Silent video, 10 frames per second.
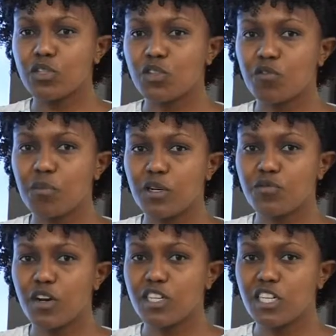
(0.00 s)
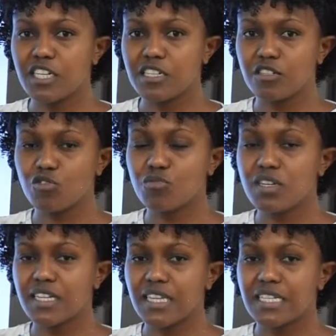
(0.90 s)
cost of manufacturing, to
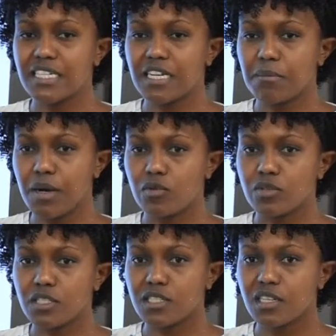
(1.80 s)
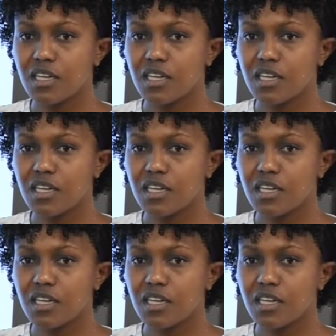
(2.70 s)
be a certain amount,